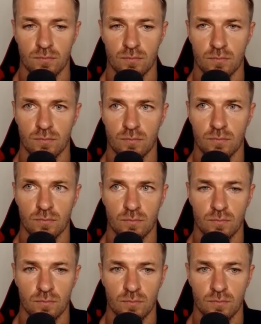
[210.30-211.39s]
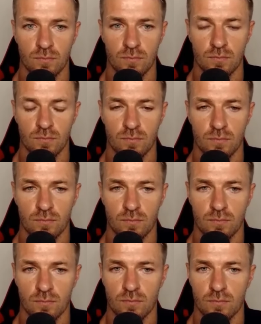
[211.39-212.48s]

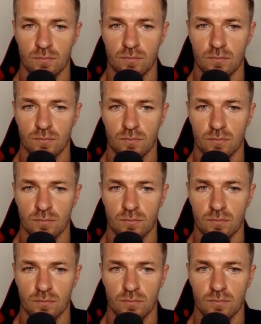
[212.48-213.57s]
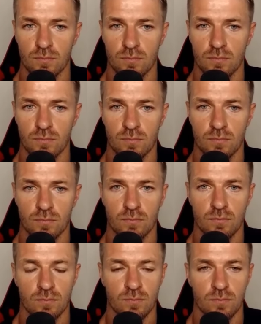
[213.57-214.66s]
(silent)